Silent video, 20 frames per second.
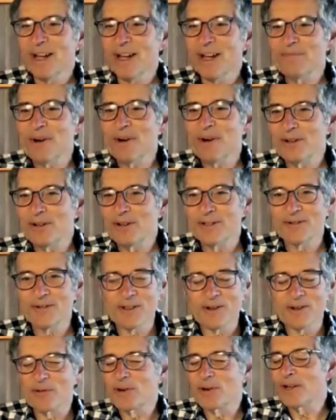a bonus for
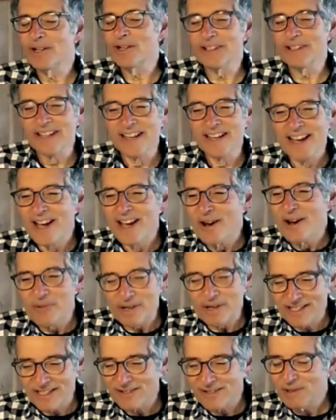the world.
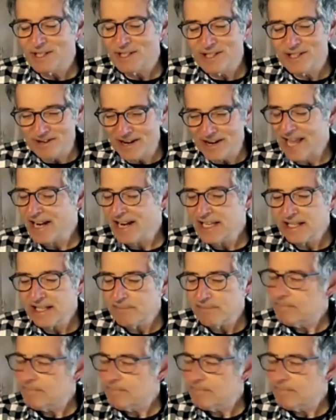Was there any